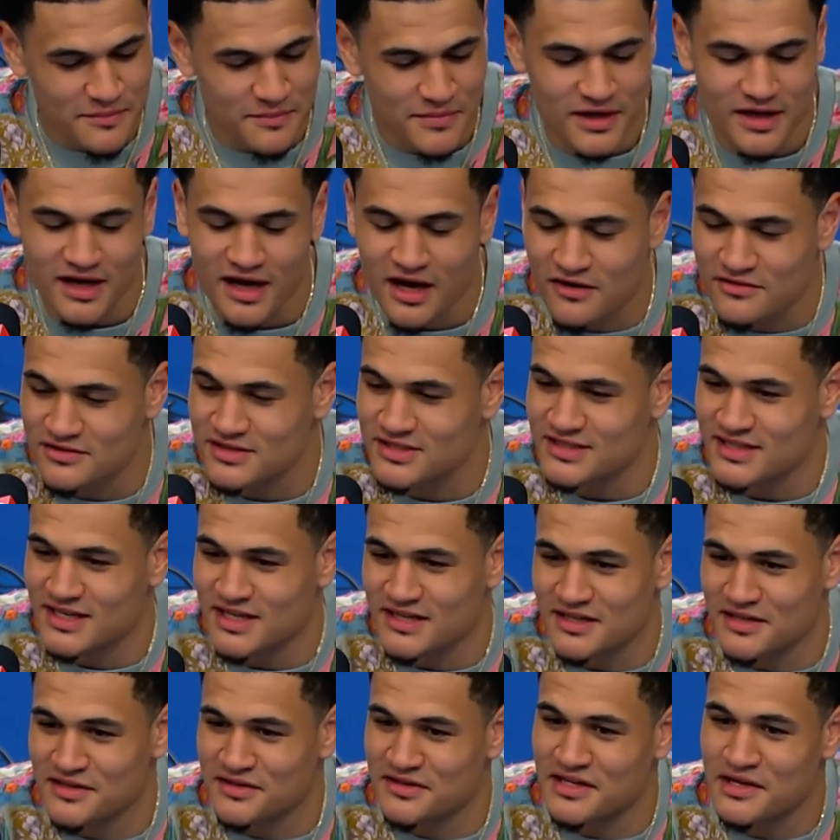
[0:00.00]
But obviously,
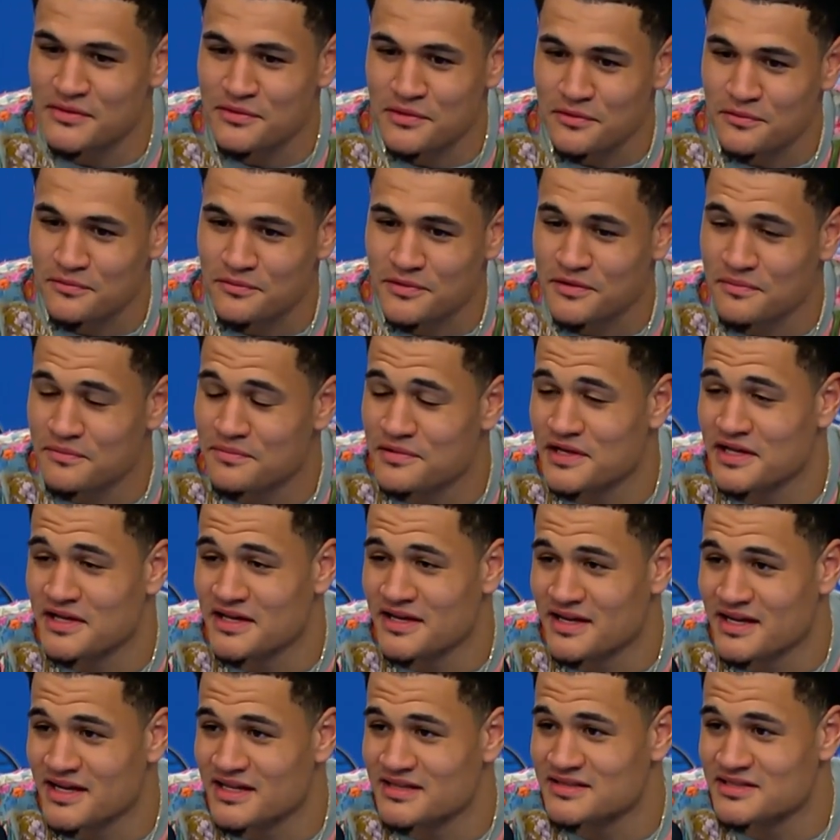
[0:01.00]
at the end of the day, we're
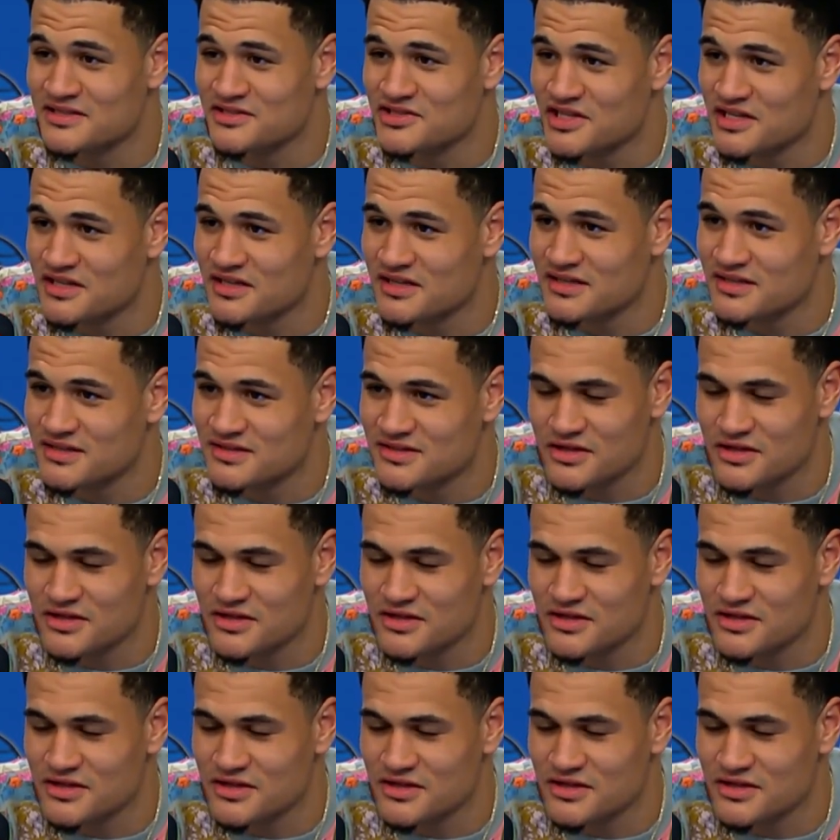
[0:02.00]
competing against each other.